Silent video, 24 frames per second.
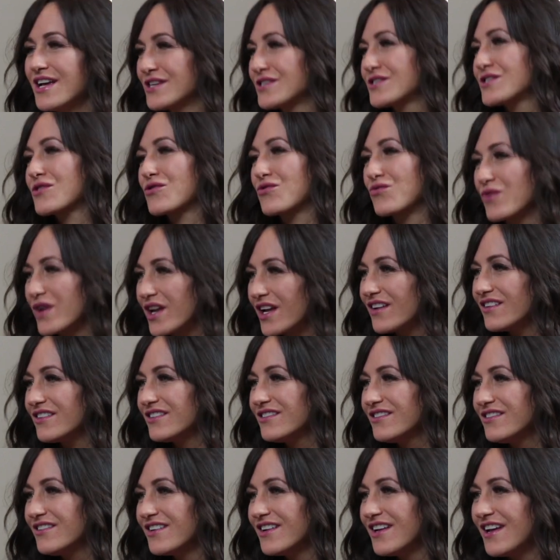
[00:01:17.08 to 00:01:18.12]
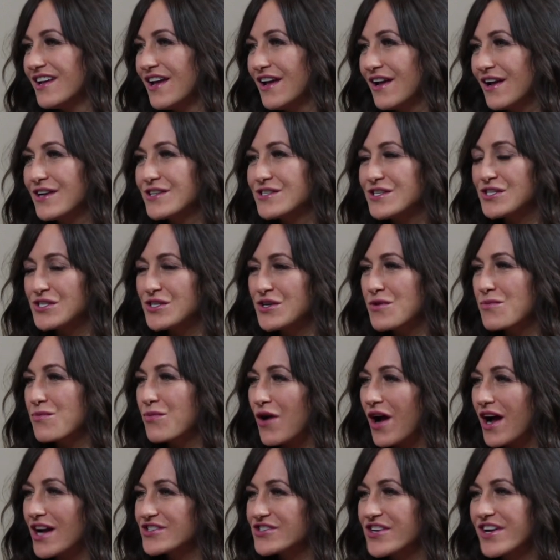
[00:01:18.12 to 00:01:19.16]
surreal because you do a
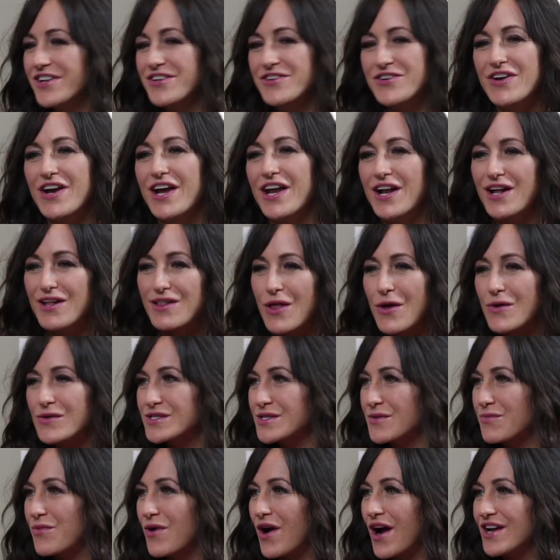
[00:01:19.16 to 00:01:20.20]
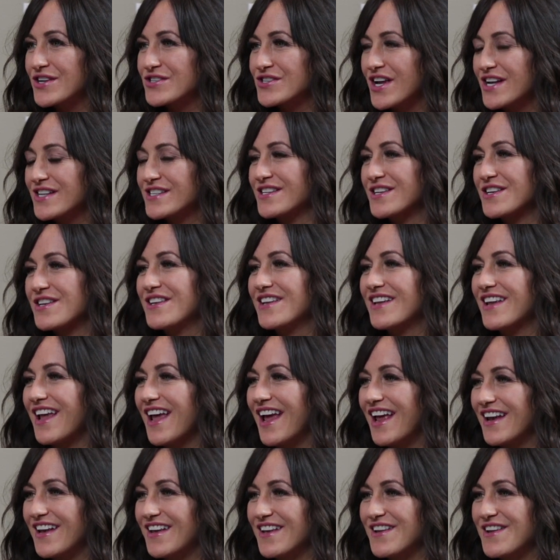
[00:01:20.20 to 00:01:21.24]
project and you kind of close the project
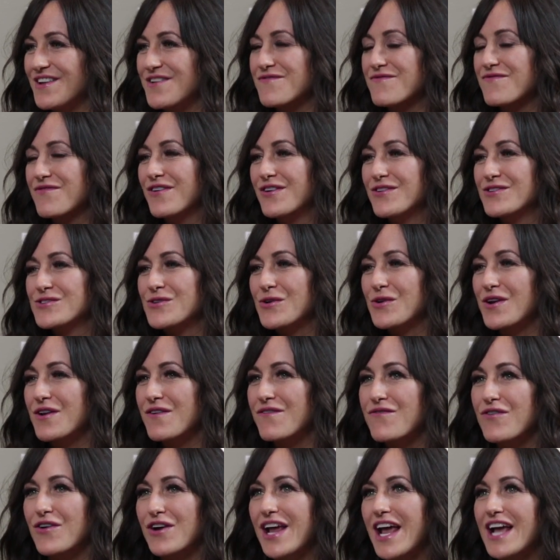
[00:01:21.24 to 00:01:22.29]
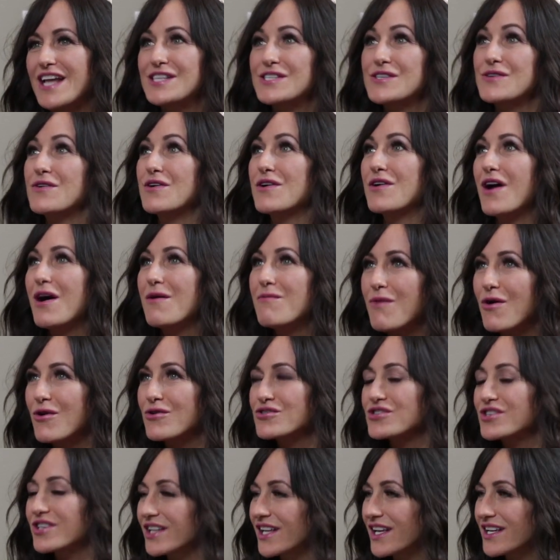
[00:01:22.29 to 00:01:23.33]
and you sort of forget to
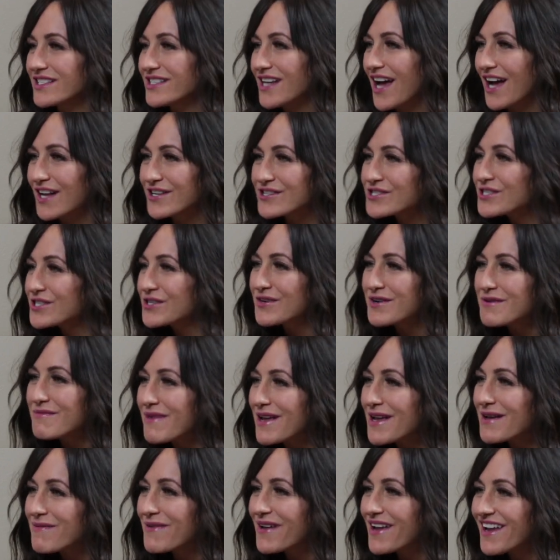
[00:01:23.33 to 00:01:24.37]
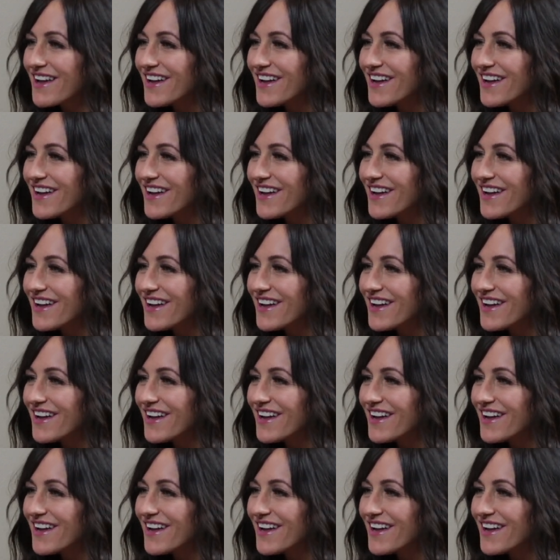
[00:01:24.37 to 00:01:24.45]
emotionally attach to it maybe.